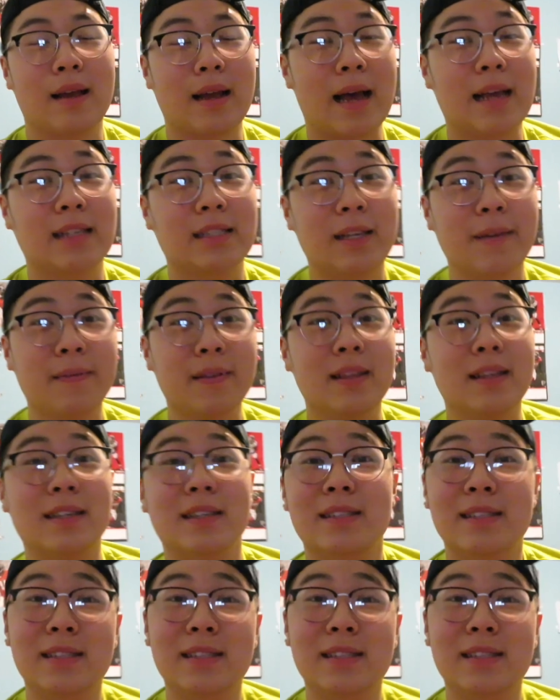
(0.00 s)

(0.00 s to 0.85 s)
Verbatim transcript: Like, I slept in the